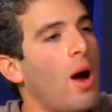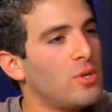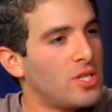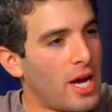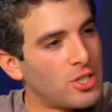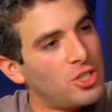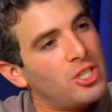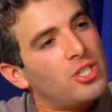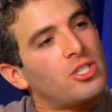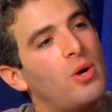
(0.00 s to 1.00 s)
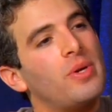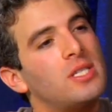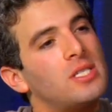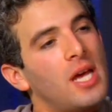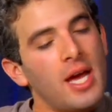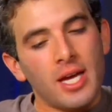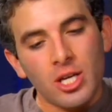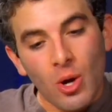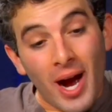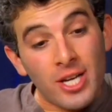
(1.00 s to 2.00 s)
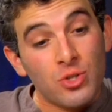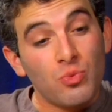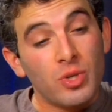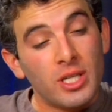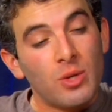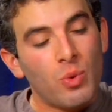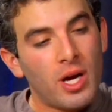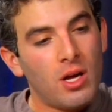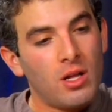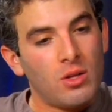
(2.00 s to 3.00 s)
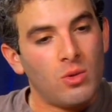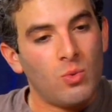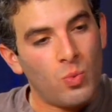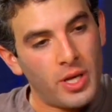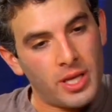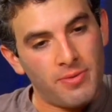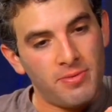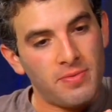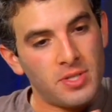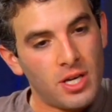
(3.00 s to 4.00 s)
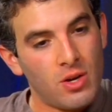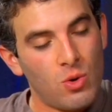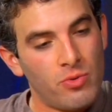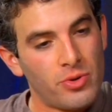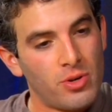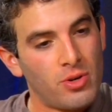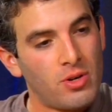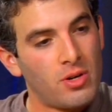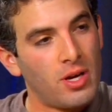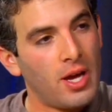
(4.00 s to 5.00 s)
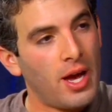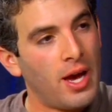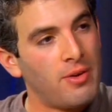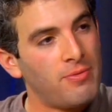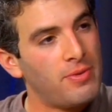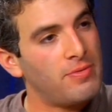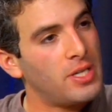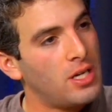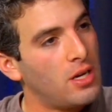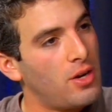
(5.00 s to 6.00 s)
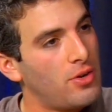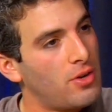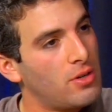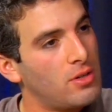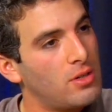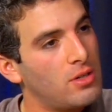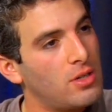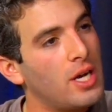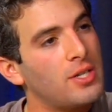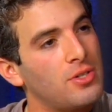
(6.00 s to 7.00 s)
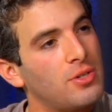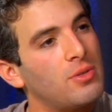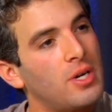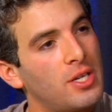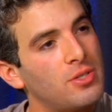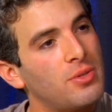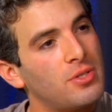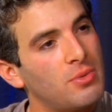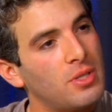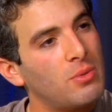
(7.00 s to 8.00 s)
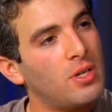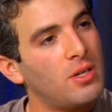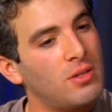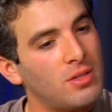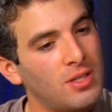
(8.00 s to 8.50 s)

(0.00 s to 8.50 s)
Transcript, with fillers: Jersey. I was actually just going to say, you know, I do really well with 50 and over and 15 and under. Right. I do really well